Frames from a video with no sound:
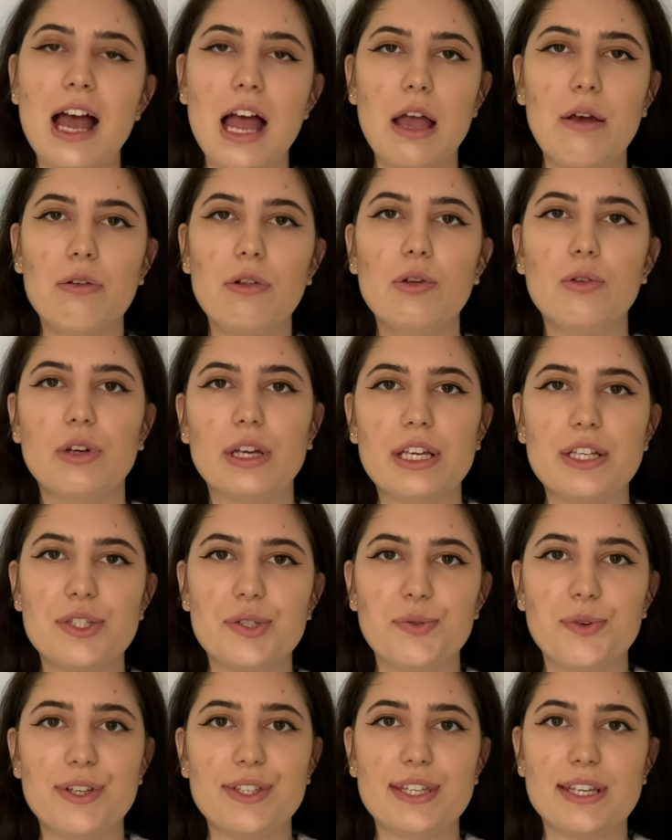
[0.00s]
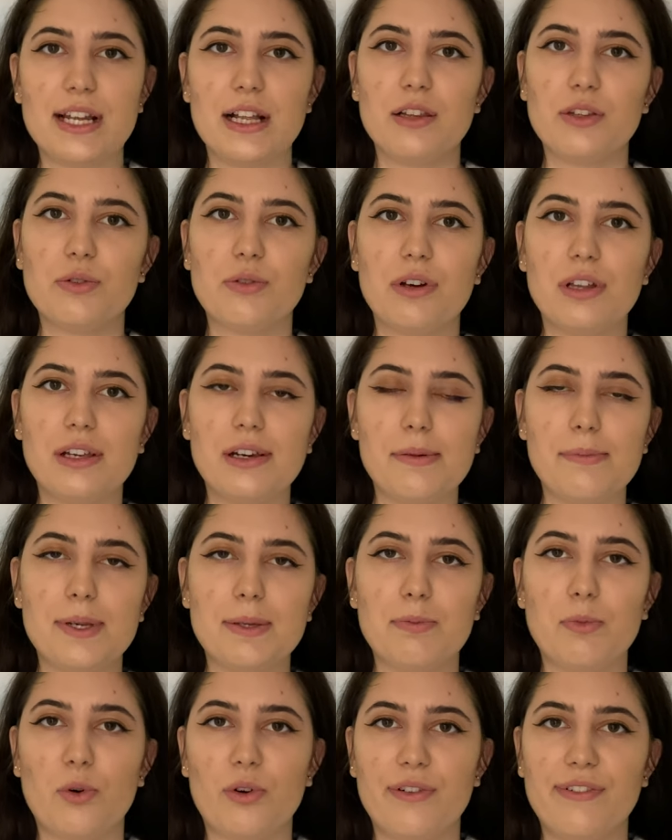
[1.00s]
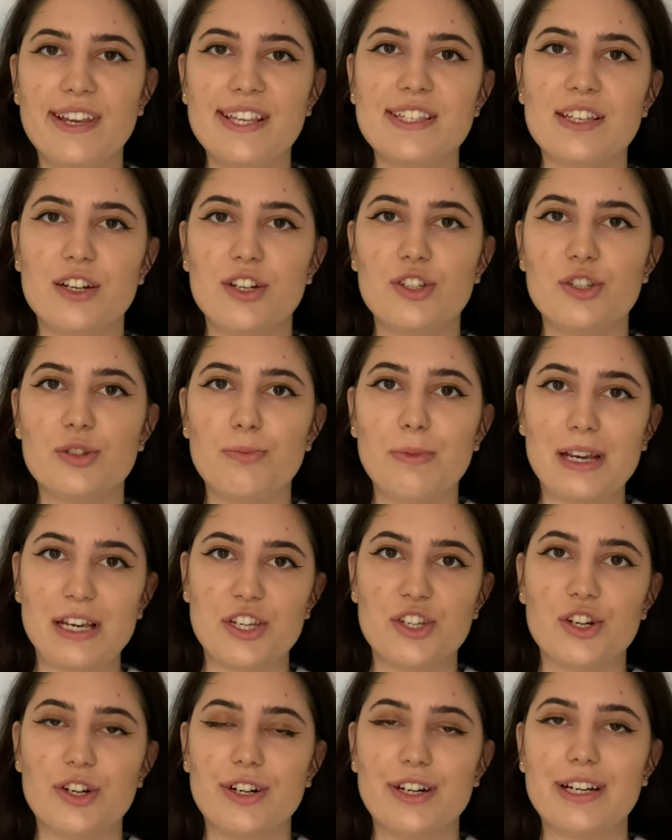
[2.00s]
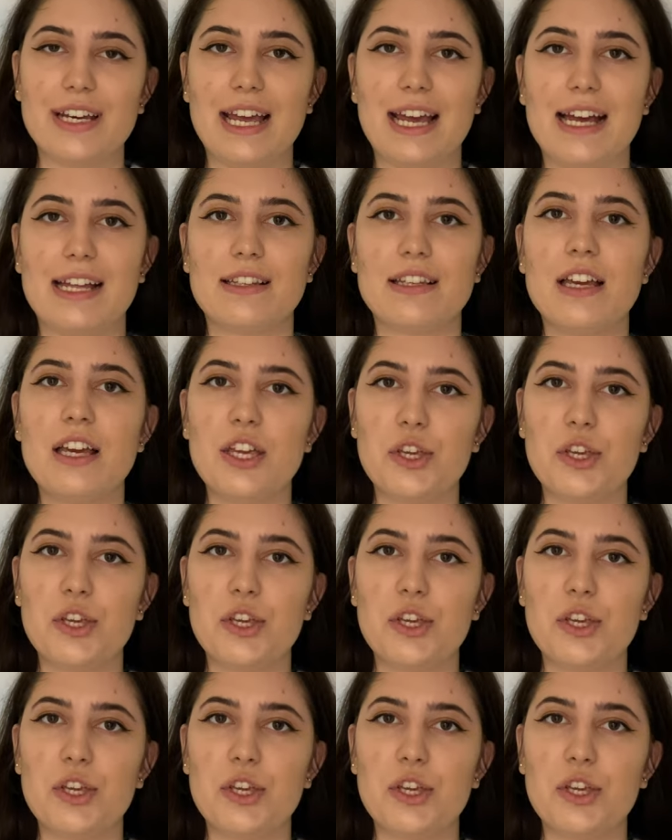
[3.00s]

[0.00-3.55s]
I'll look into it and I'll do a little bit more research to make sure that